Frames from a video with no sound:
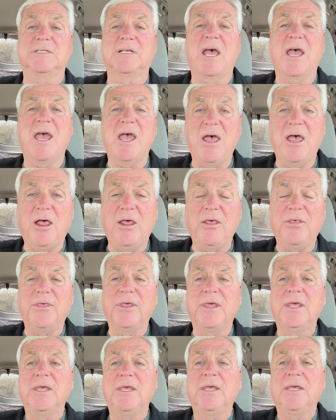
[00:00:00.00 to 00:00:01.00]
a health
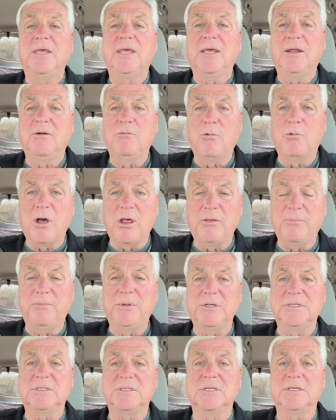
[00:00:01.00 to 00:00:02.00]
and wealth
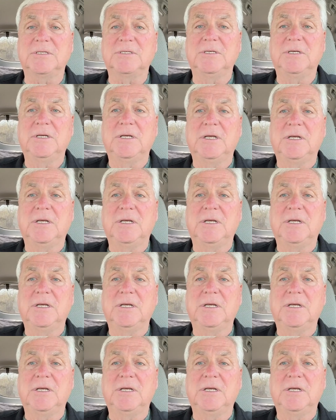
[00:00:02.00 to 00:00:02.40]
business.